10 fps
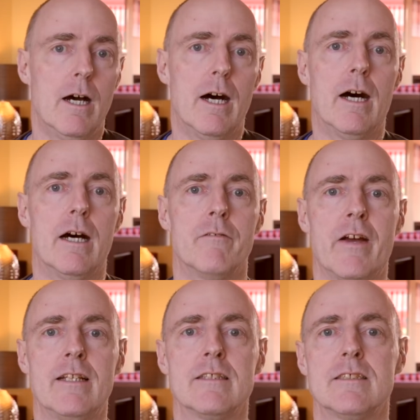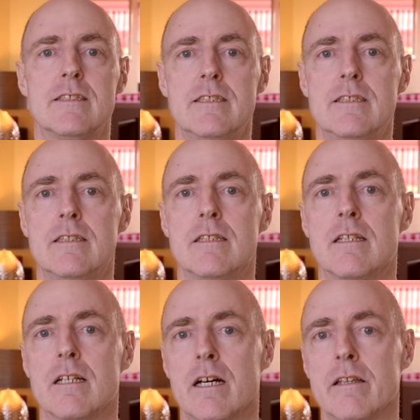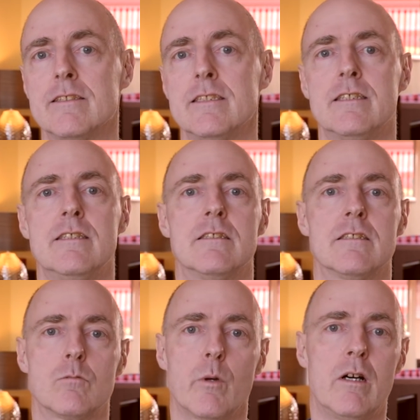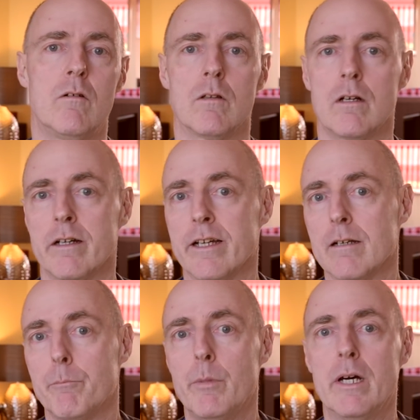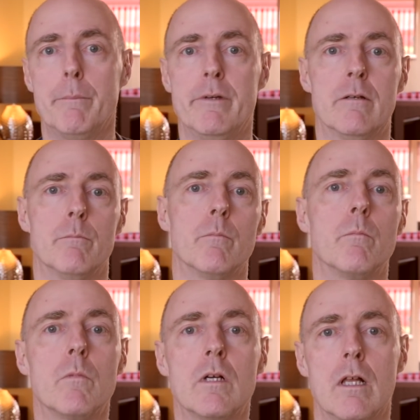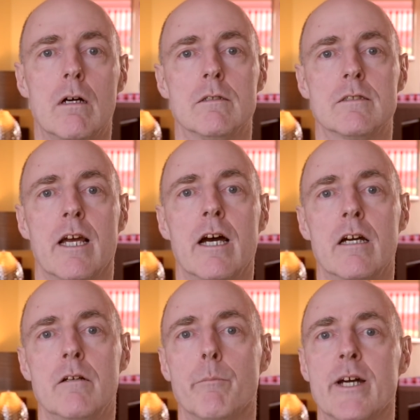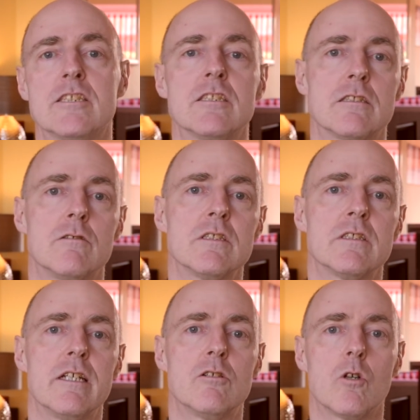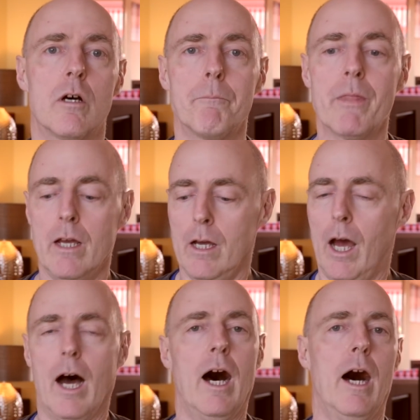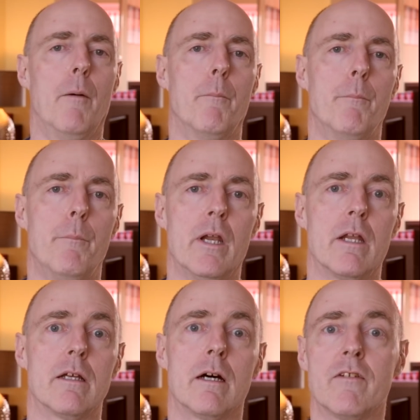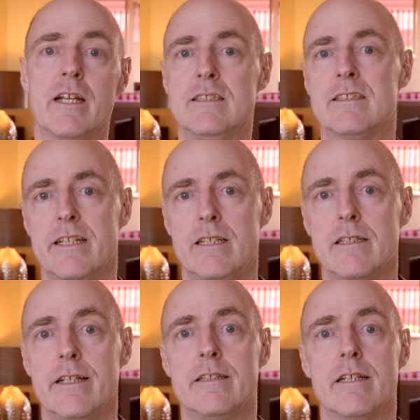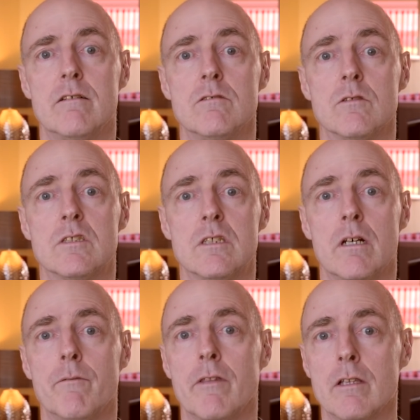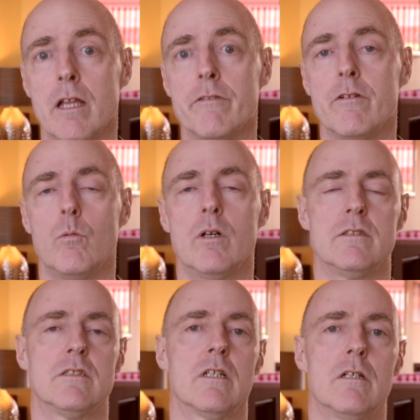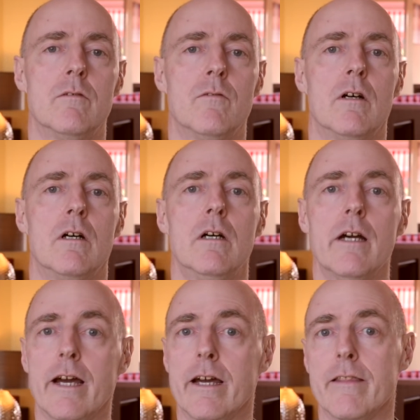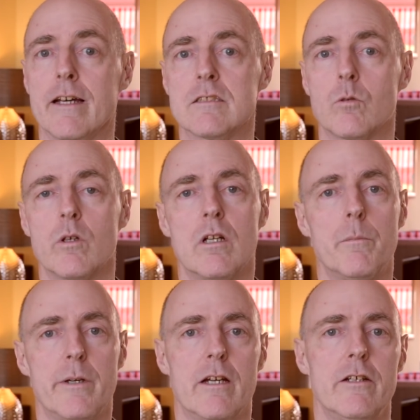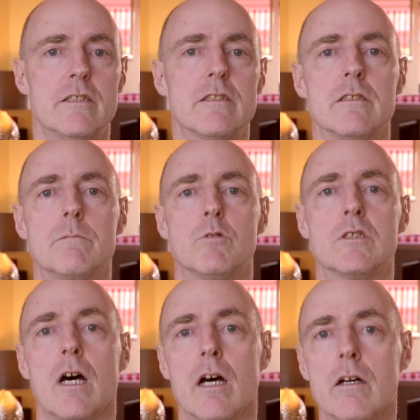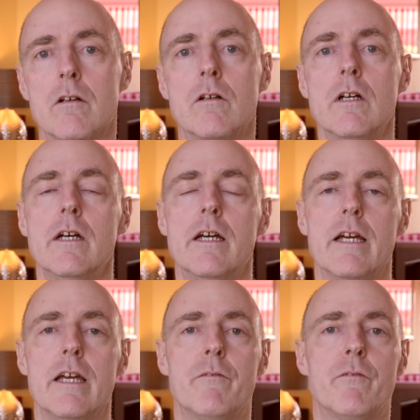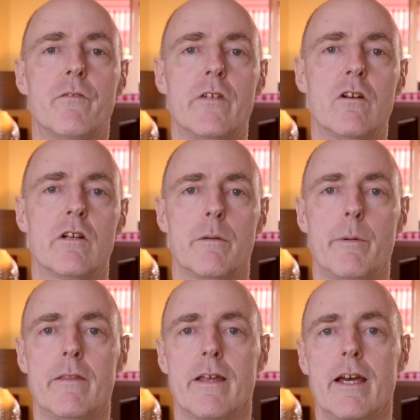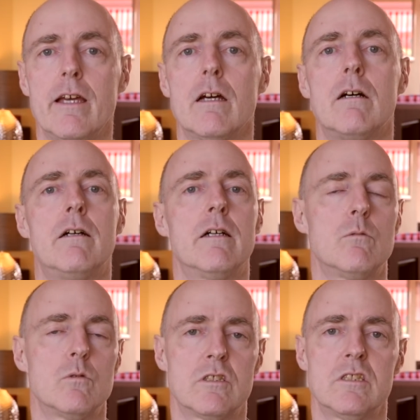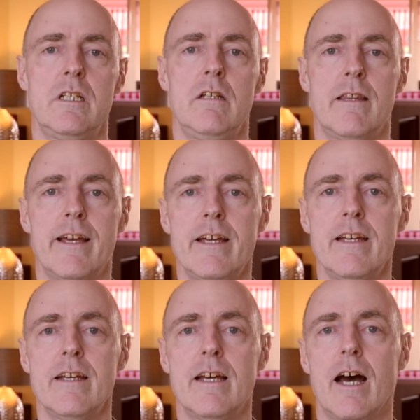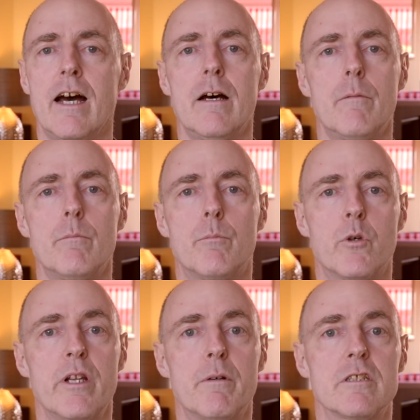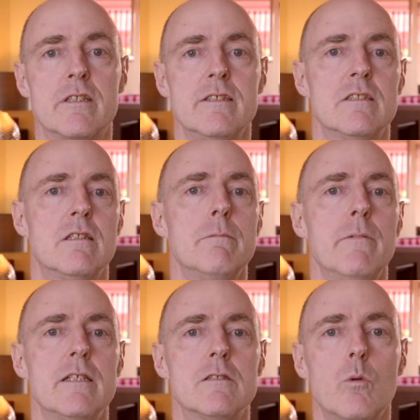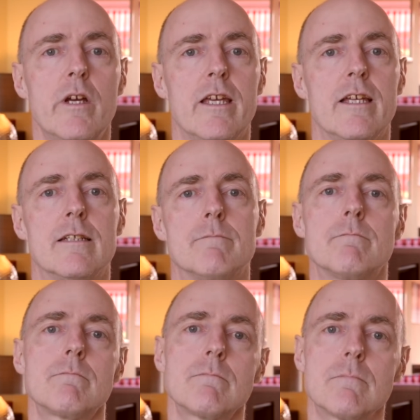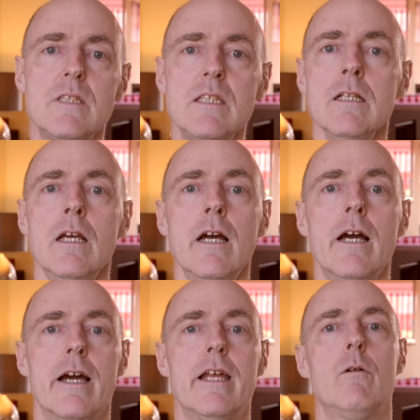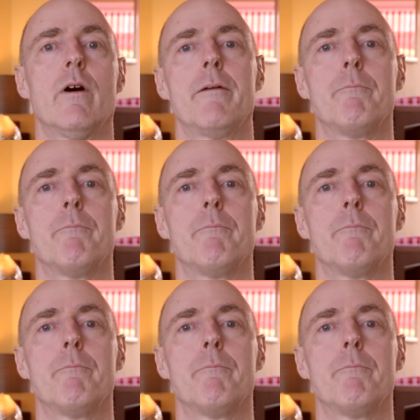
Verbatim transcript: uh, events in other cities as well, like Birmingham, Glasgow, Manchester, etc. Um, but I've only seen details of the London one so far, and that's the one I'll be going to. So if you're going to be there, I'll see you there um, pretty much this time next week. Anyway,